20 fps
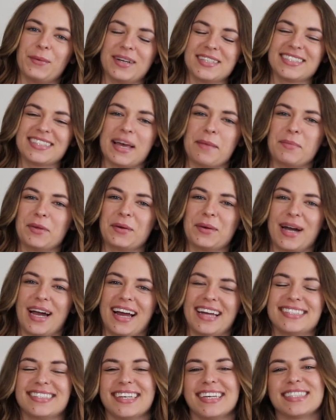What's up, you
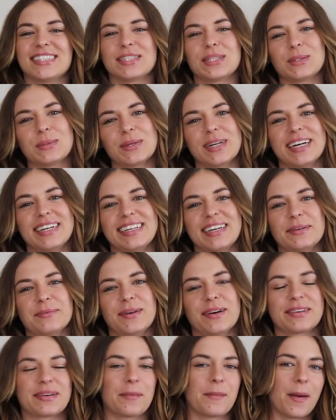guys? It's Lauren, and
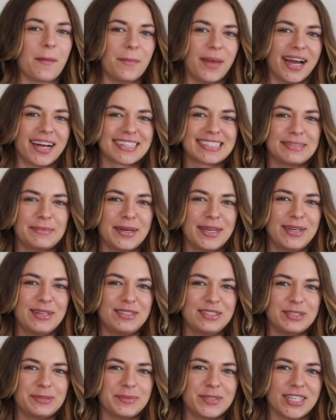welcome back to my
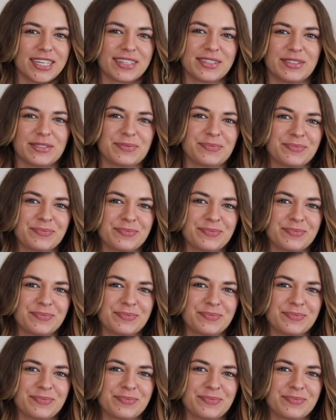YouTube channel.